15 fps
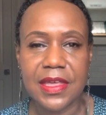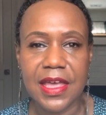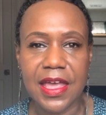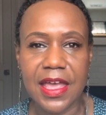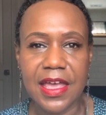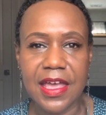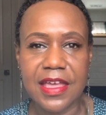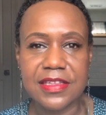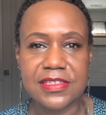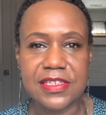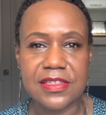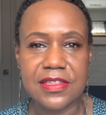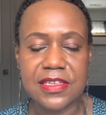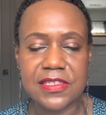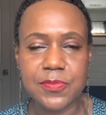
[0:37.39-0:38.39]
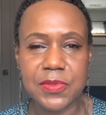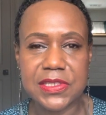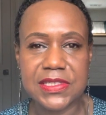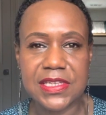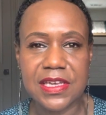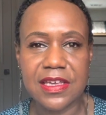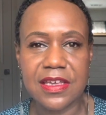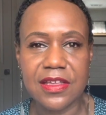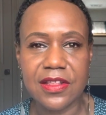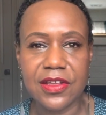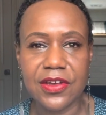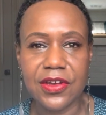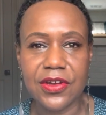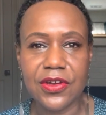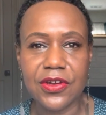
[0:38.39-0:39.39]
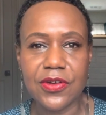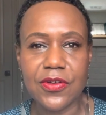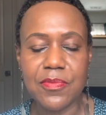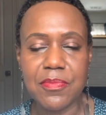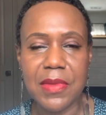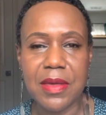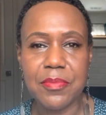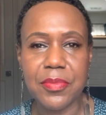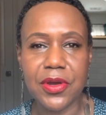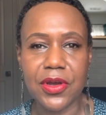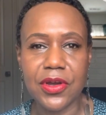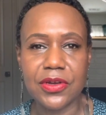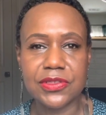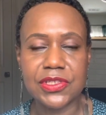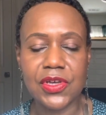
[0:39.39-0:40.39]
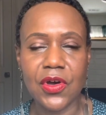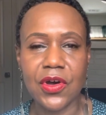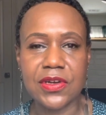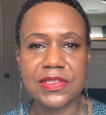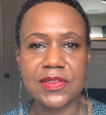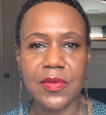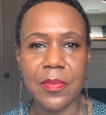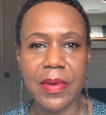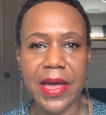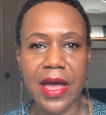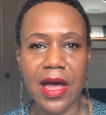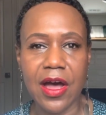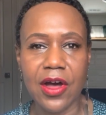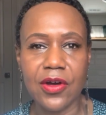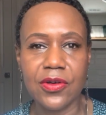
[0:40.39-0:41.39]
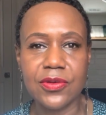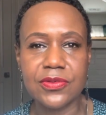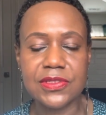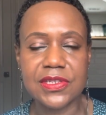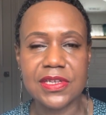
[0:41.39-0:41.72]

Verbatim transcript: and this particular member talks about